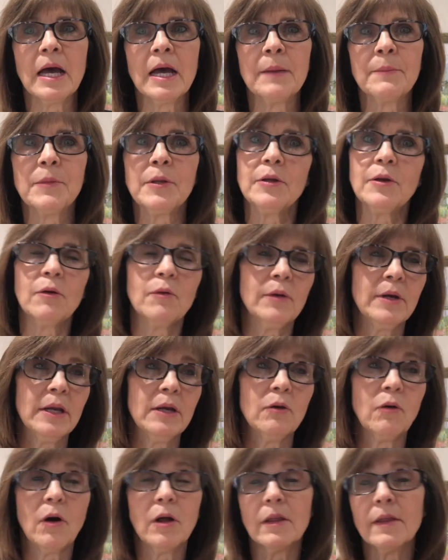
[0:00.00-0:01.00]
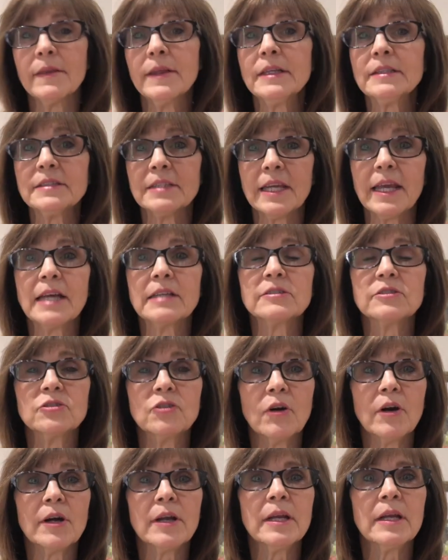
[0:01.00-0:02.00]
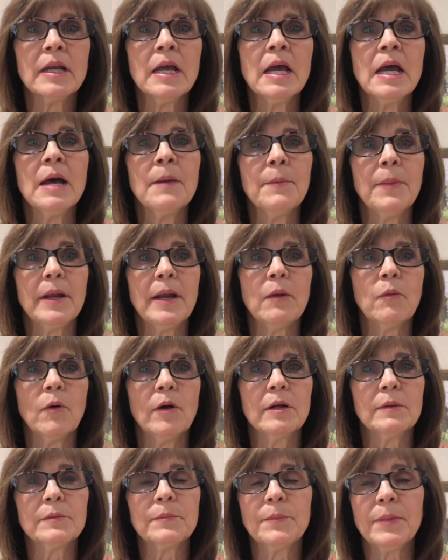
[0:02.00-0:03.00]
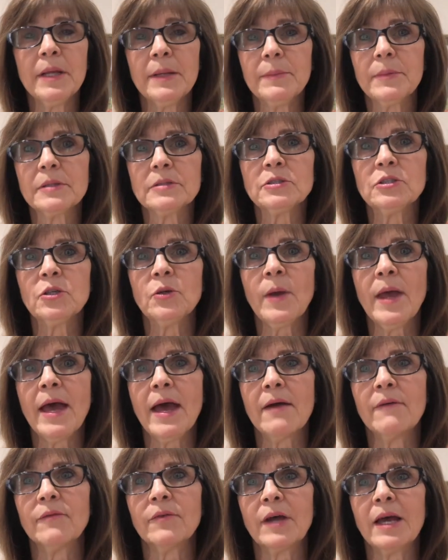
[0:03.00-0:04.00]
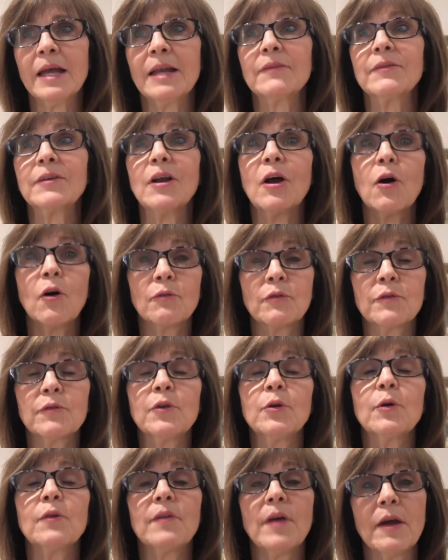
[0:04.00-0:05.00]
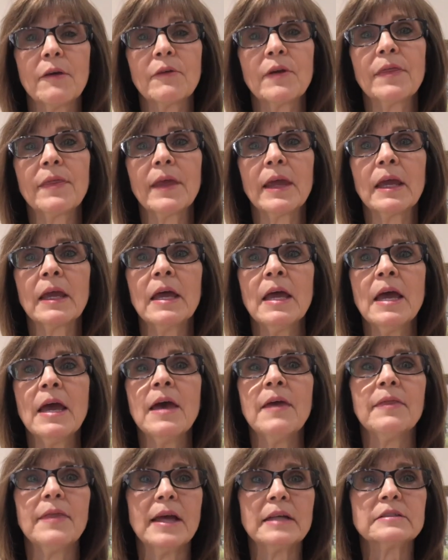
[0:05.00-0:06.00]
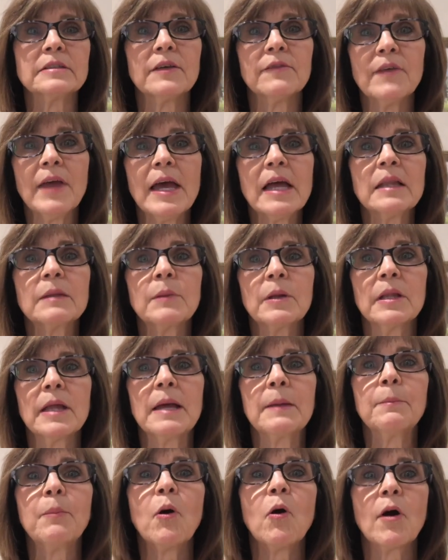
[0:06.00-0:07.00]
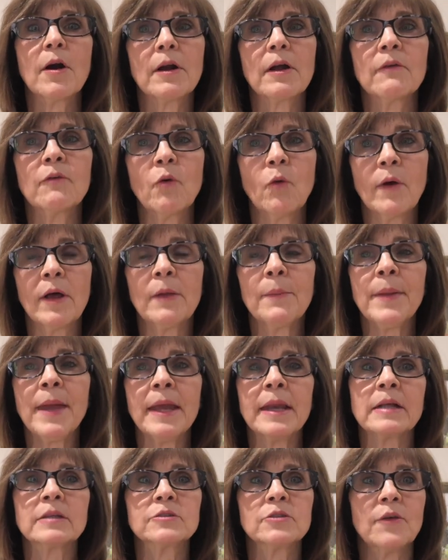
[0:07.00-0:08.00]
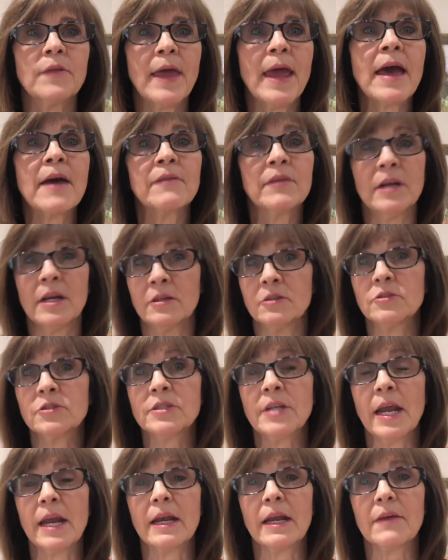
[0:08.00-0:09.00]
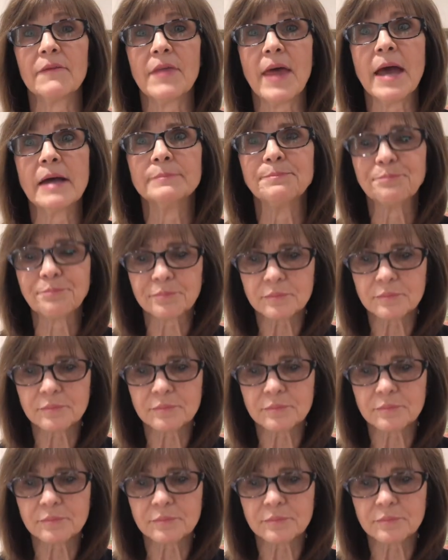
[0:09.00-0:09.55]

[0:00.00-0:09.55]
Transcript: Um, you don't need all of these to get started, but I want people to have kind of an overview of everything that's available and part of oil painting so they have an understanding of that.